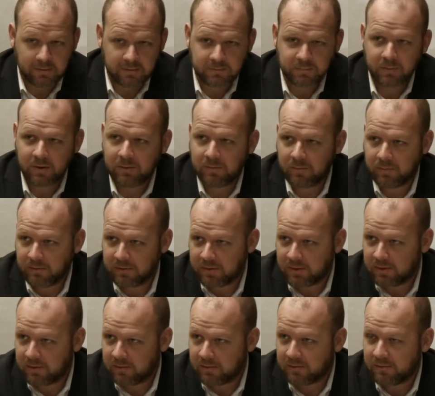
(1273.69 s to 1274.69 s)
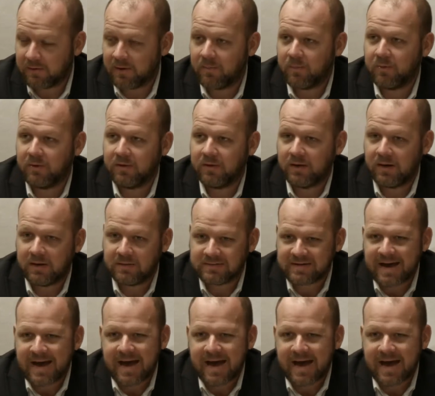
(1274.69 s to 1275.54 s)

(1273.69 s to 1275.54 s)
There's probably another company that has